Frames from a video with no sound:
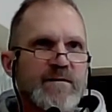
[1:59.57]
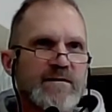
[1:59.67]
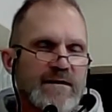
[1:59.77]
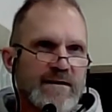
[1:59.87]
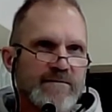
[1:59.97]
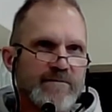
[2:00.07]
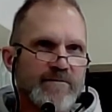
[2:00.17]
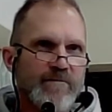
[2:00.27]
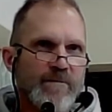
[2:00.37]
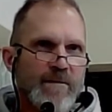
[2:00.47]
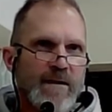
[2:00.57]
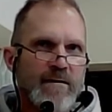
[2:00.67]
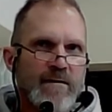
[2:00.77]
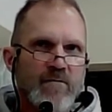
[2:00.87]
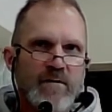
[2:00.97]
clean.
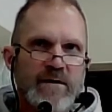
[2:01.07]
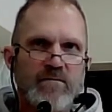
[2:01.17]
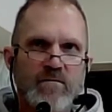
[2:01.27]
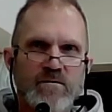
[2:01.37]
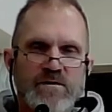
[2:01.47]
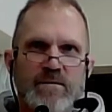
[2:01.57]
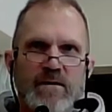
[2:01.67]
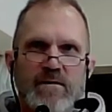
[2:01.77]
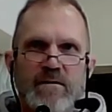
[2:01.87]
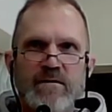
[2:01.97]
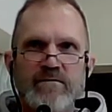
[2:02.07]
We spoke on